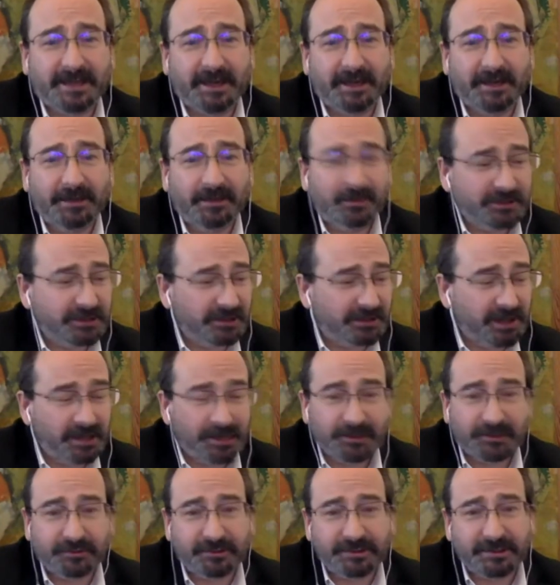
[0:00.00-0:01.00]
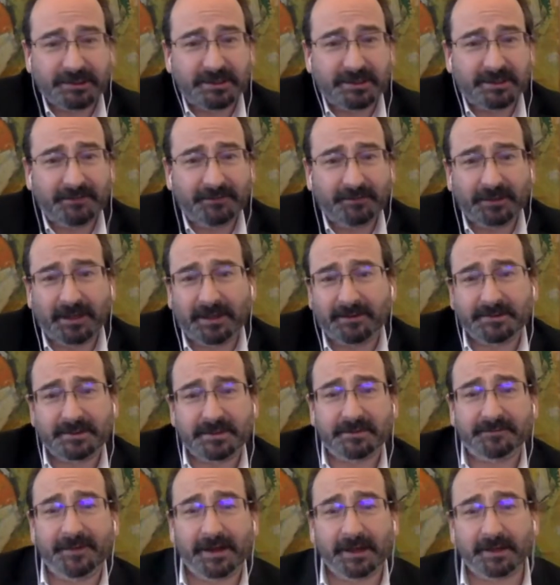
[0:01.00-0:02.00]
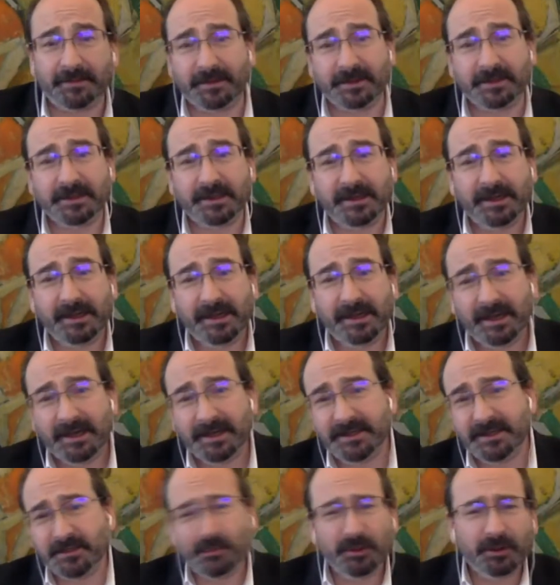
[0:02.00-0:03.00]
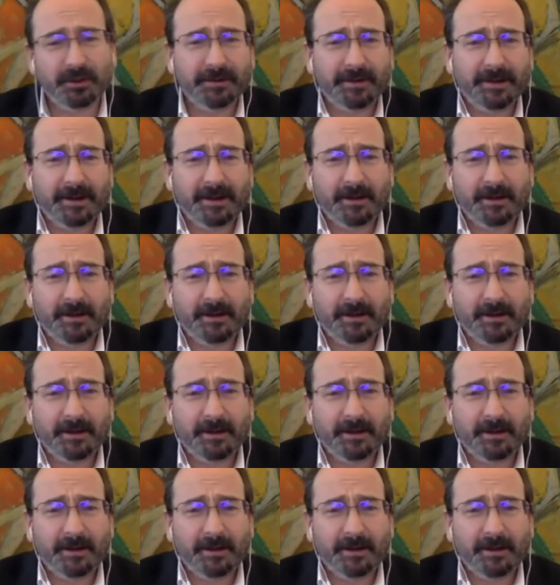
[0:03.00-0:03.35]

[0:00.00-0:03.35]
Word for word: and looked at countries at different levels of development and said, well,